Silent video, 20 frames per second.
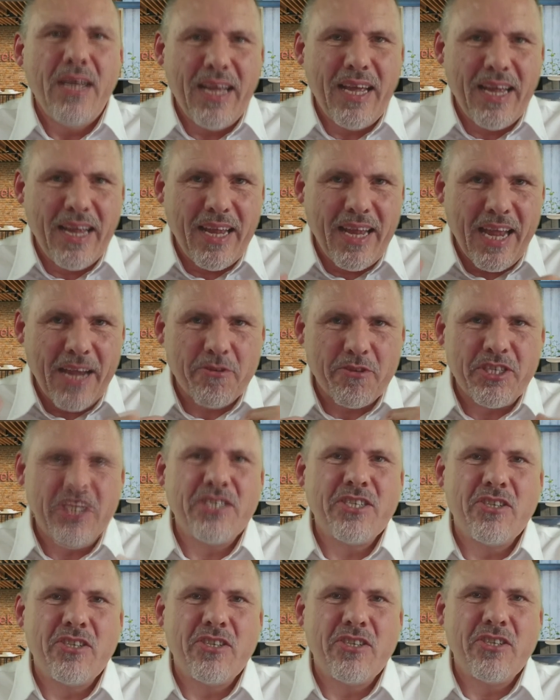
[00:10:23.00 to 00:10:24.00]

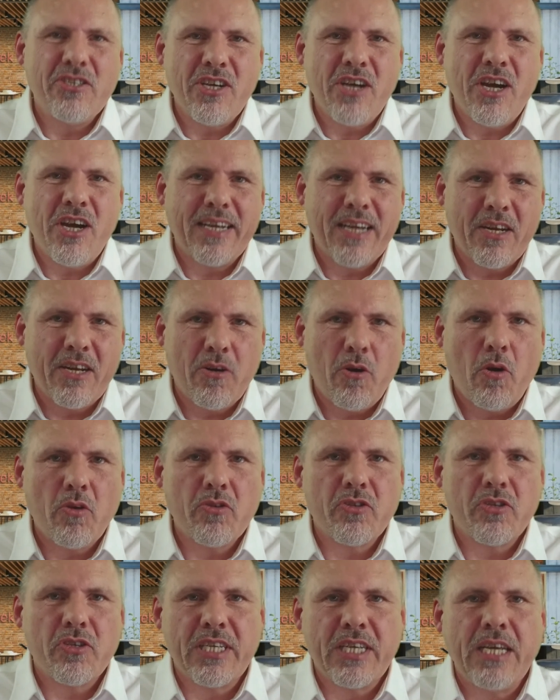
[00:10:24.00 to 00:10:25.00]
acquisition targets that can
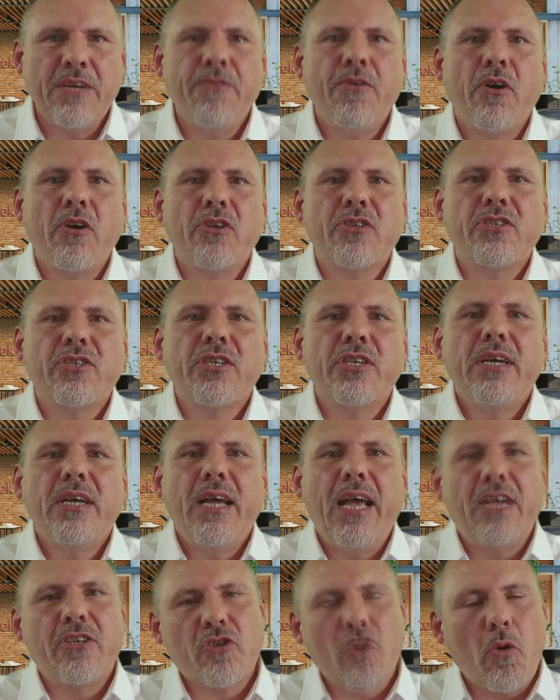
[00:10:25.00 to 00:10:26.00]
also give us
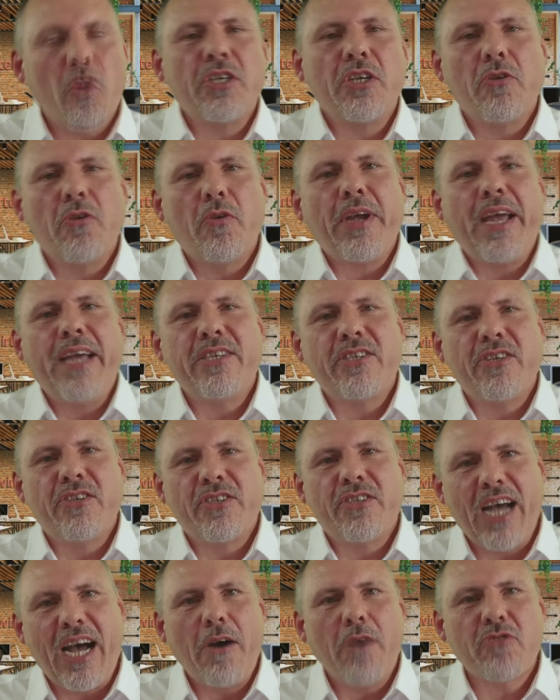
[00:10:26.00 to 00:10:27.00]
sourcing locations
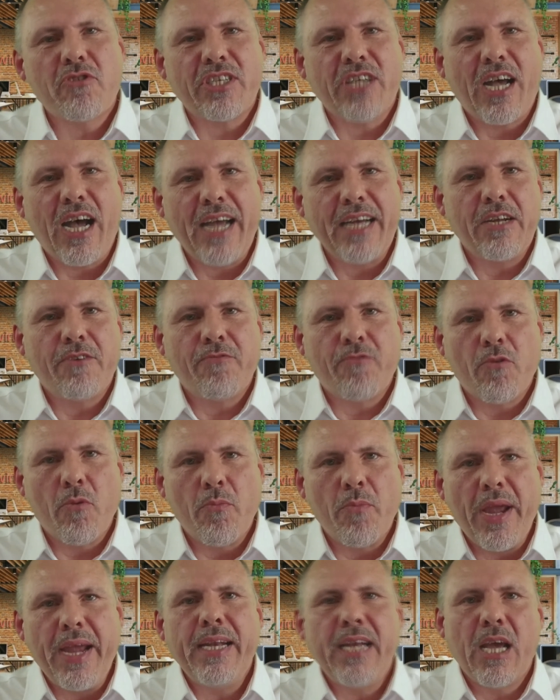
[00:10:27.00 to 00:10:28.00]
outside of
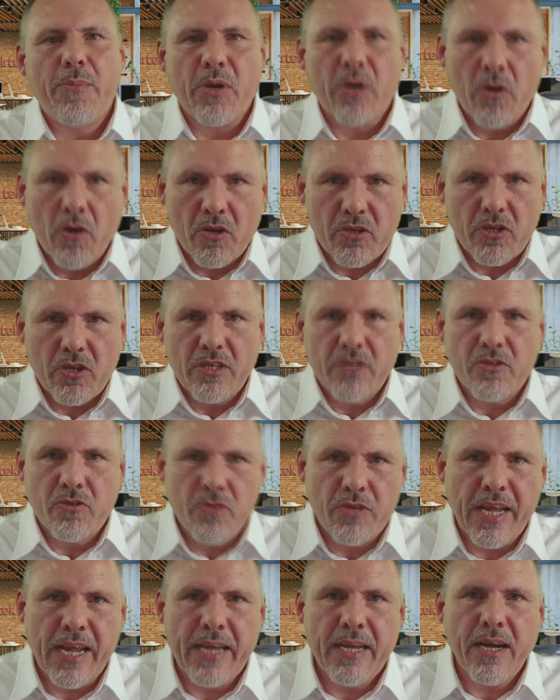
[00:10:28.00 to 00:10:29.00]
Romania, because
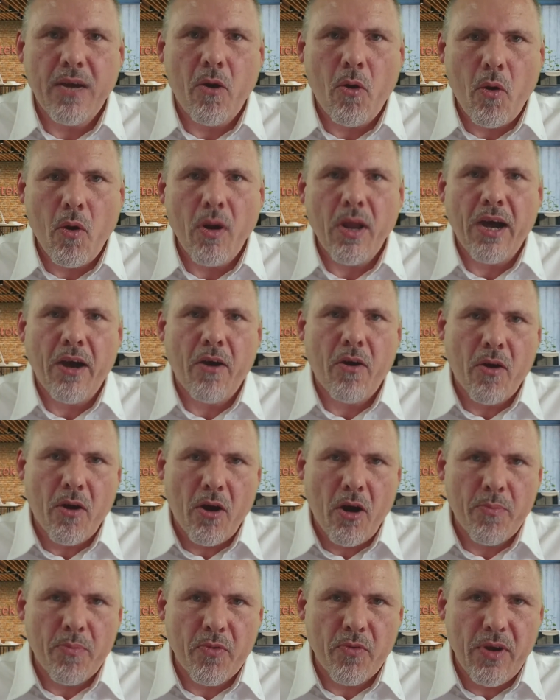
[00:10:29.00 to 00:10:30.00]
today all
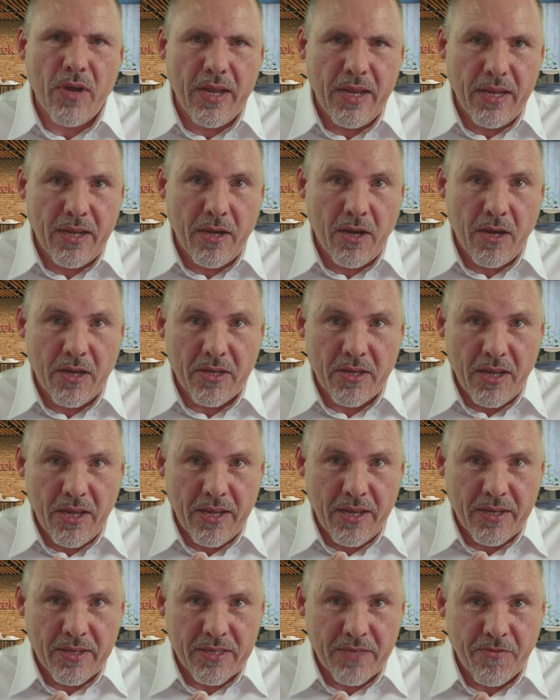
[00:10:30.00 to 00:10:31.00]
our
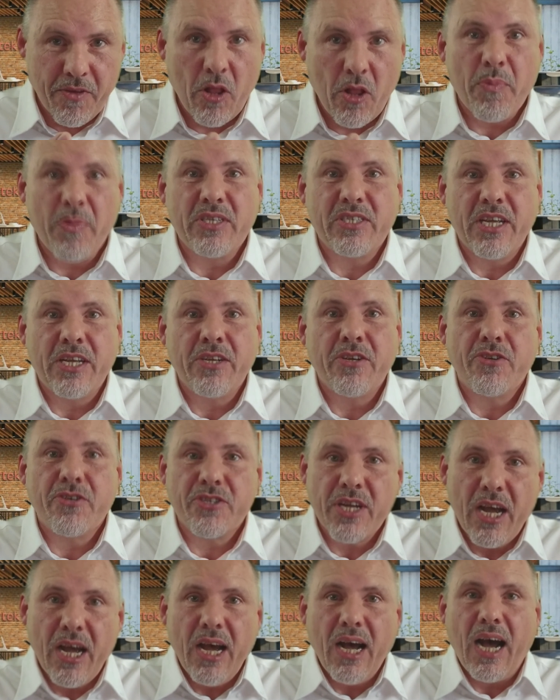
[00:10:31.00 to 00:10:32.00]
development centers
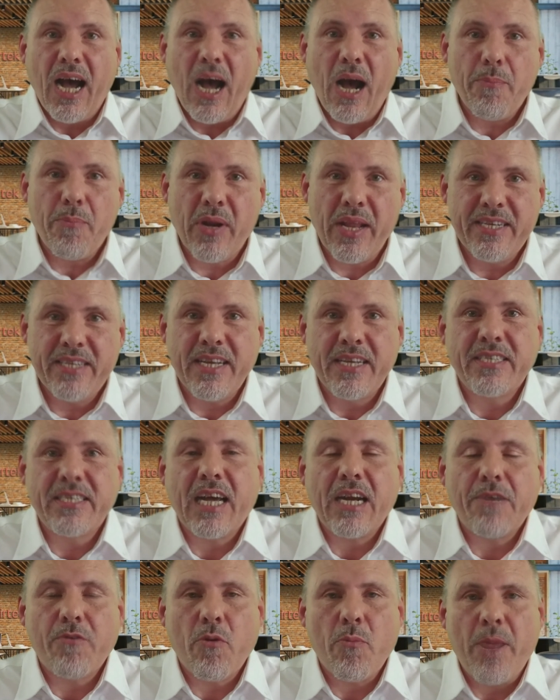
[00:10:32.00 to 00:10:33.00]
are placed
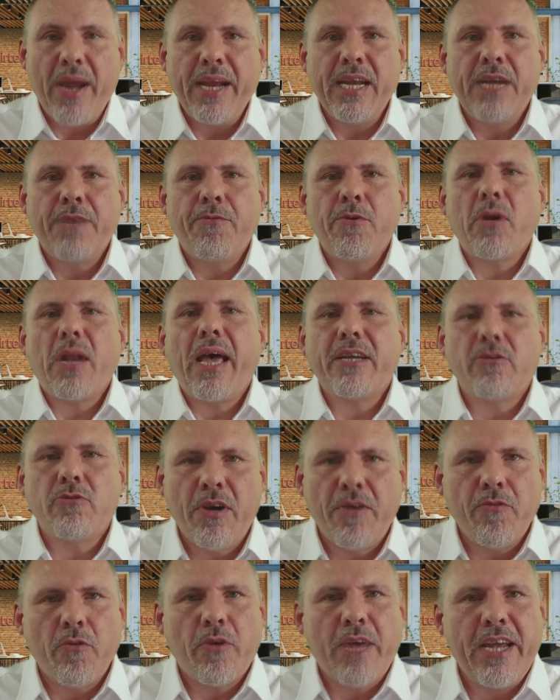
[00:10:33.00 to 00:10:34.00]
inside of Romania. We'd like to
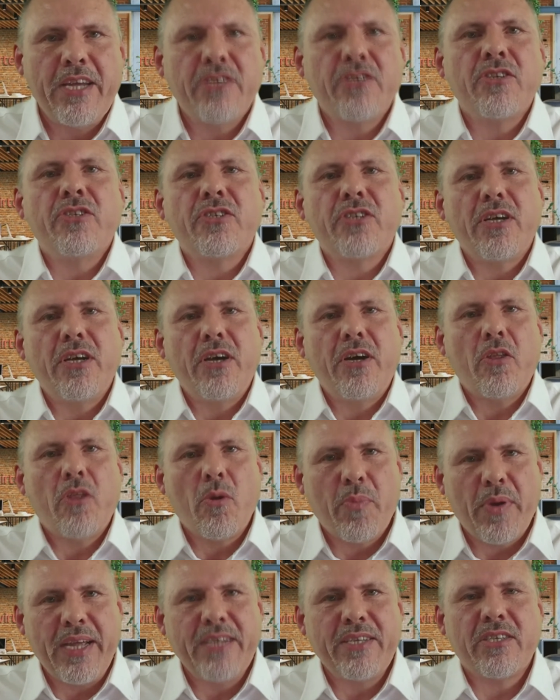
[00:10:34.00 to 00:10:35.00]
have locations other
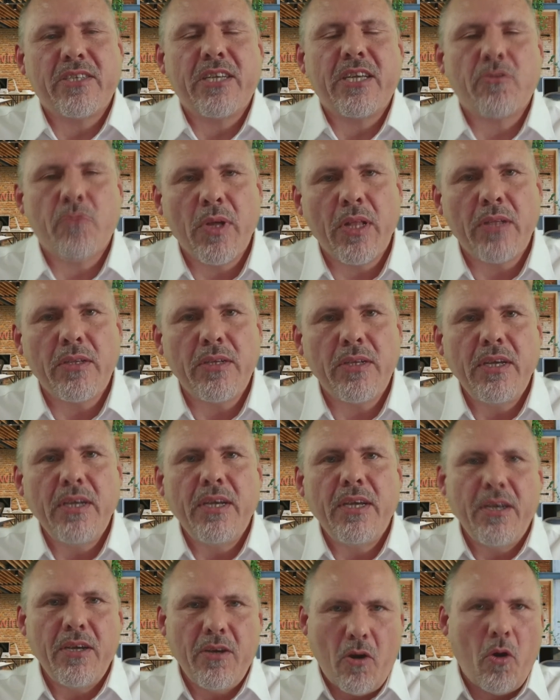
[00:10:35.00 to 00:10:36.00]
places as well,
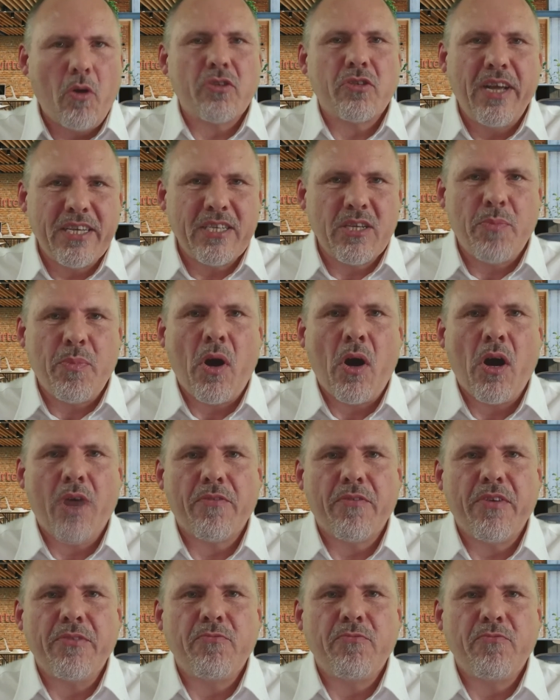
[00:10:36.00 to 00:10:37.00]
also as a part of a